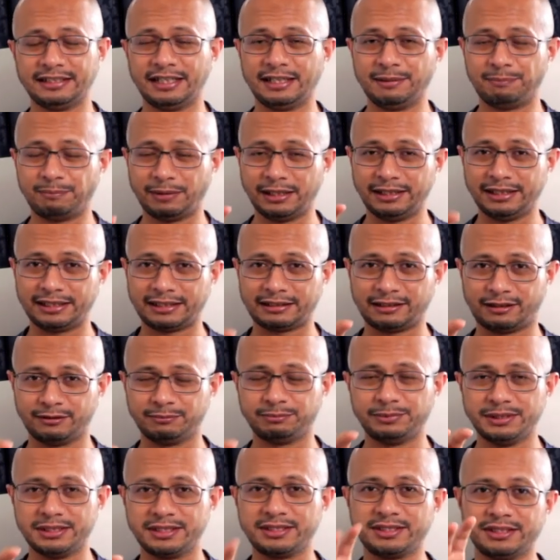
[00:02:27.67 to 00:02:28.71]
daripada
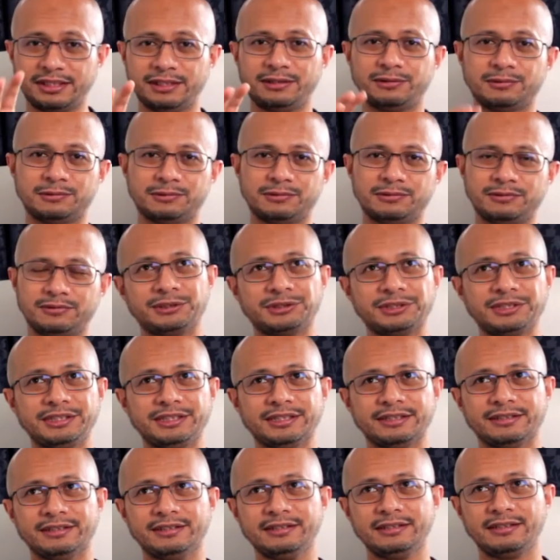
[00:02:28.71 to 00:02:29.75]
cloud PC tu.
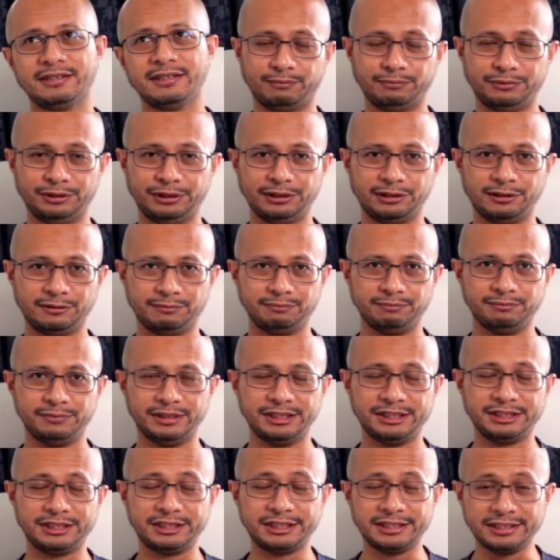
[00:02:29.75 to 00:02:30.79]
Maksudnya, from your
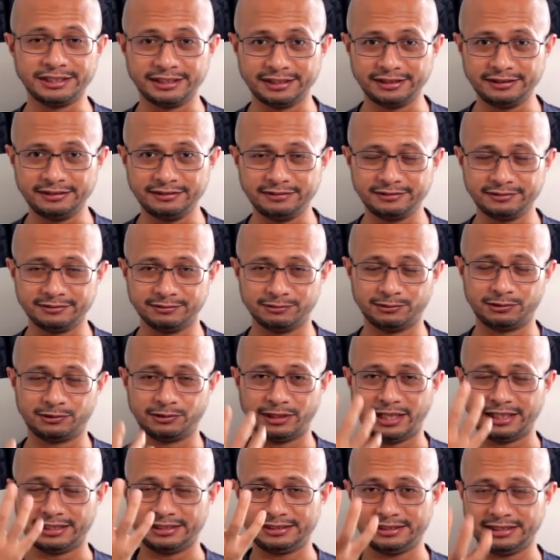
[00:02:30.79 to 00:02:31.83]
machine
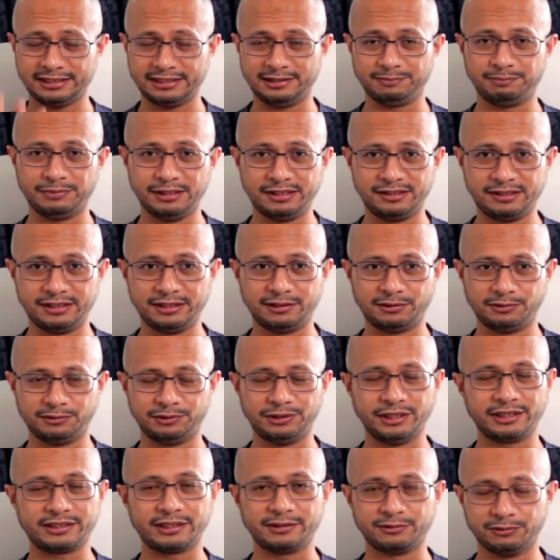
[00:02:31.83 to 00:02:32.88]
untuk access the PC
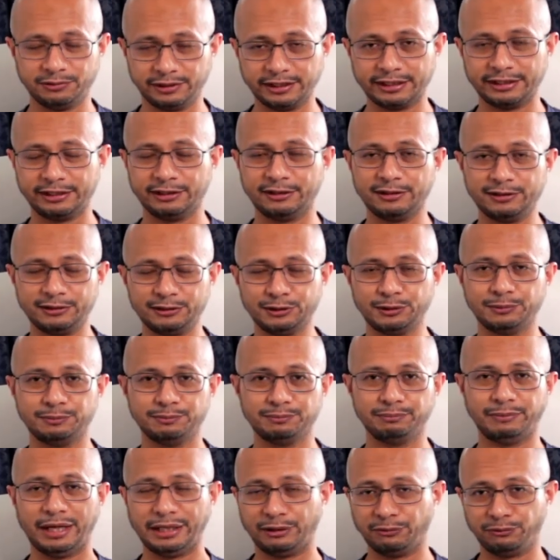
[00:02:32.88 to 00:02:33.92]
tu, you akan guna your
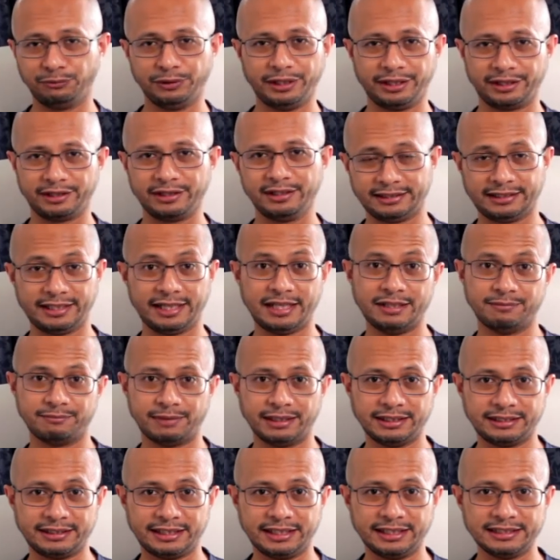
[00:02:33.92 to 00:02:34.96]
home bandwidth. Katakan in
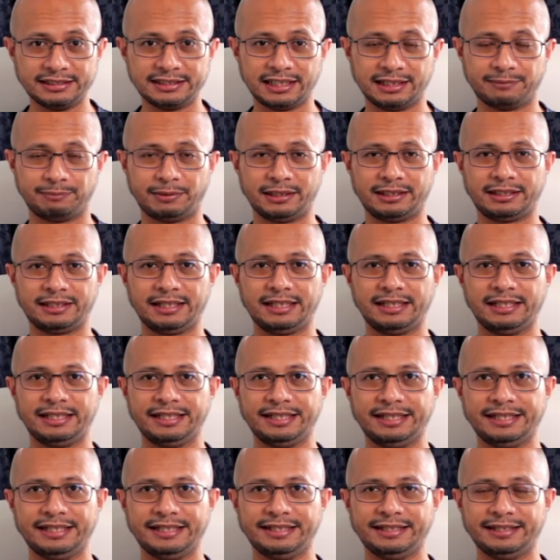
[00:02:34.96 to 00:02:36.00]
my case, saya
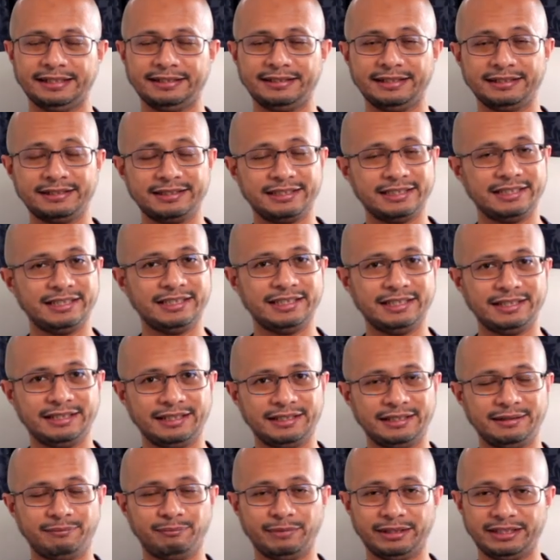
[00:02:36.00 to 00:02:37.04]
pakai
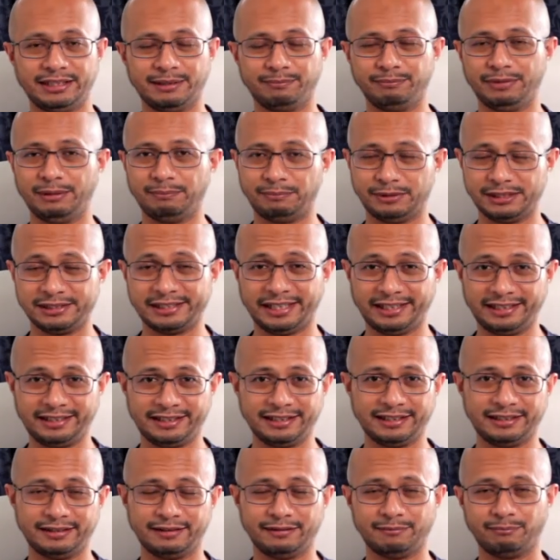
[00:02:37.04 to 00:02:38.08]
30 megabit per
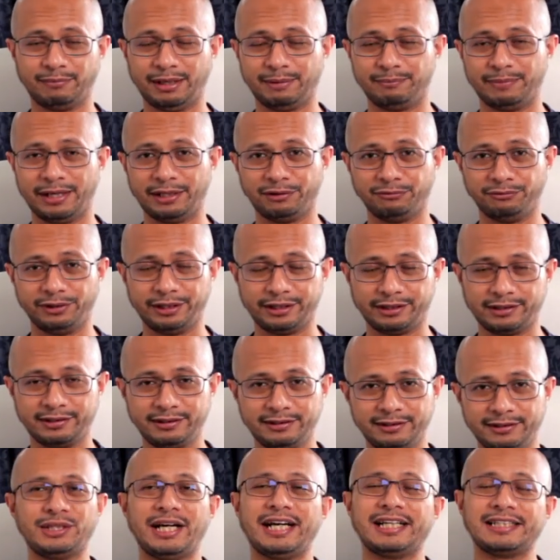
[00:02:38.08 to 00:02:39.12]
second my bandwidth
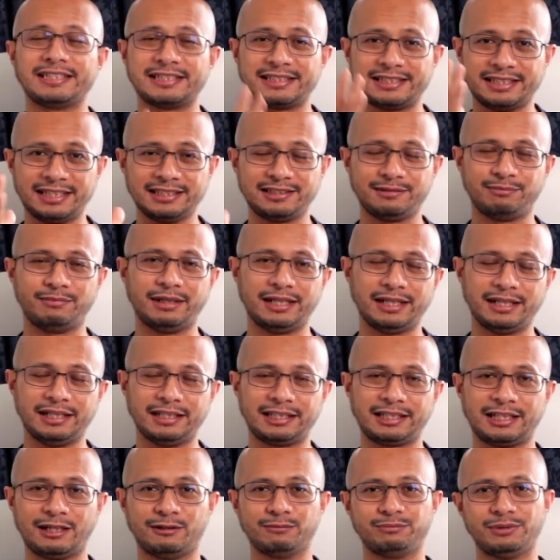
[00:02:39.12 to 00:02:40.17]
to access
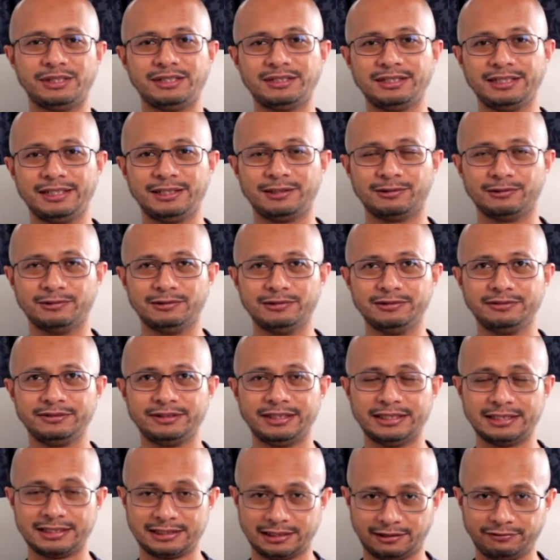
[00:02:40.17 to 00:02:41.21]
my cloud PC tu,
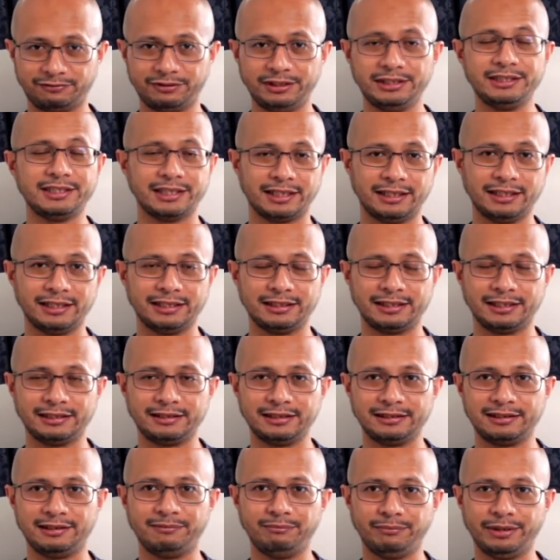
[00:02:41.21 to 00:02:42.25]
it's sufficient lah
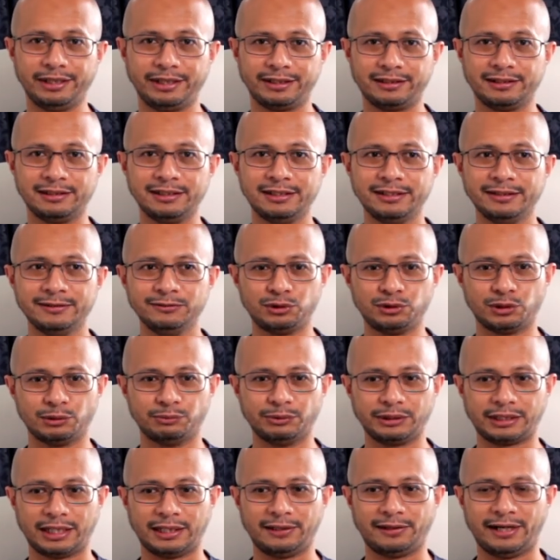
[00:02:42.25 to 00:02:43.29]
dengan 30 meg.
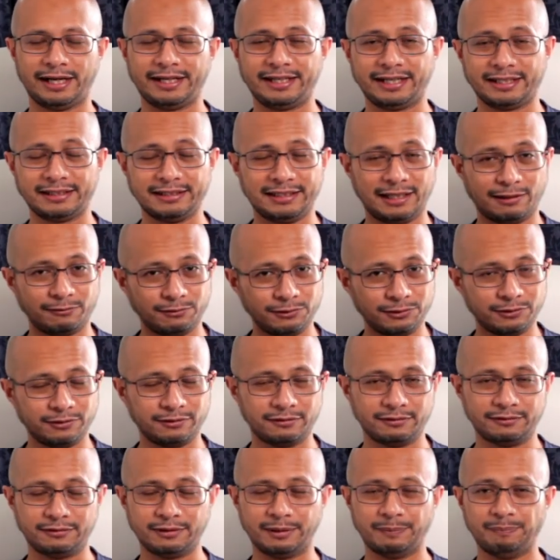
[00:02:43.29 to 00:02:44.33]
Cuma kalau I nak
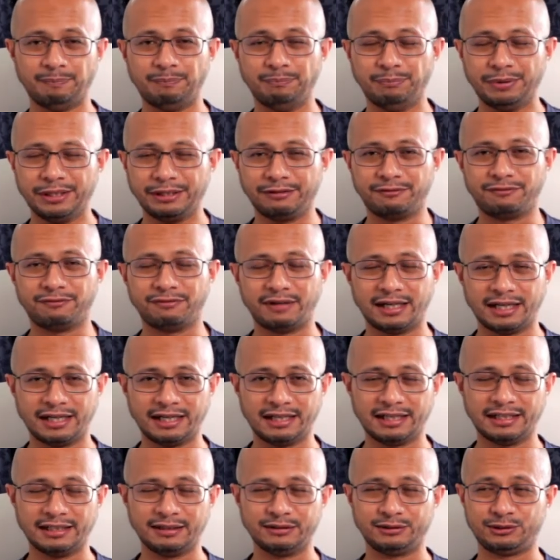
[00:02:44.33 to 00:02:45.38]
download a big
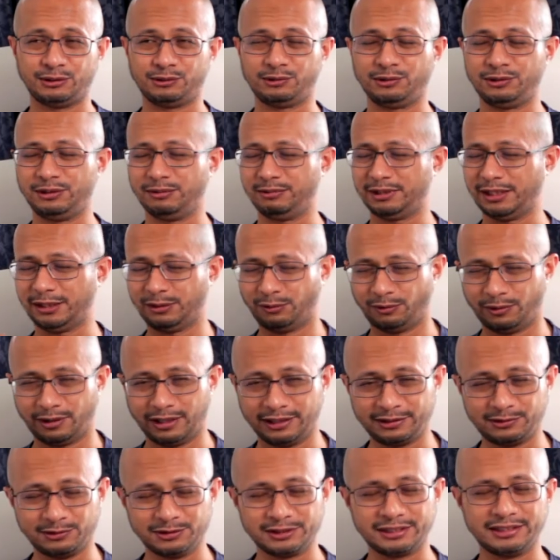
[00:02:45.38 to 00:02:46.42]
file, contohnya macam
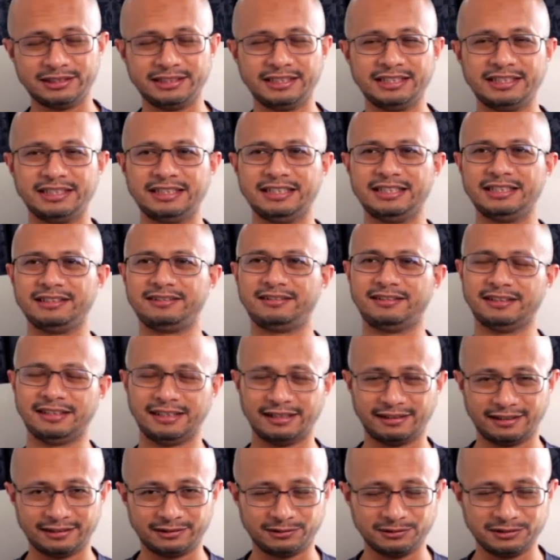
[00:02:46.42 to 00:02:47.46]
200 gig,
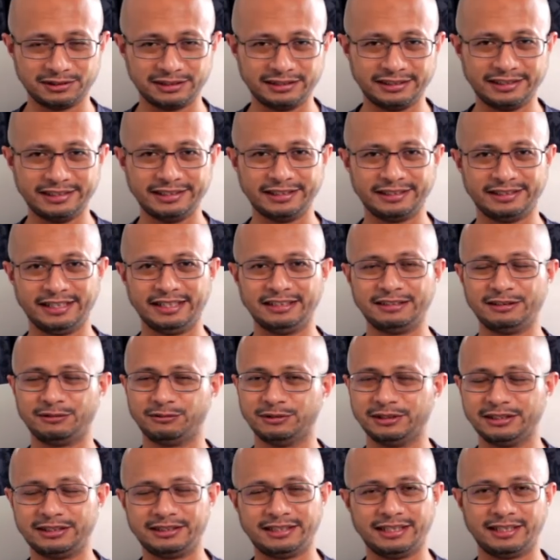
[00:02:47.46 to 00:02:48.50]
300 gig, then
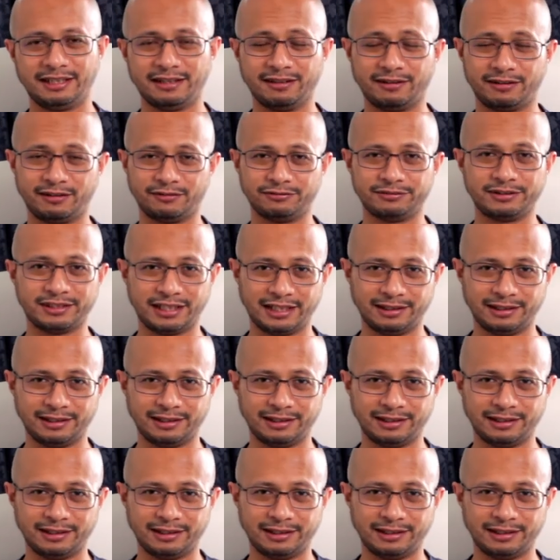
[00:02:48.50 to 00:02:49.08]
it will take a lot of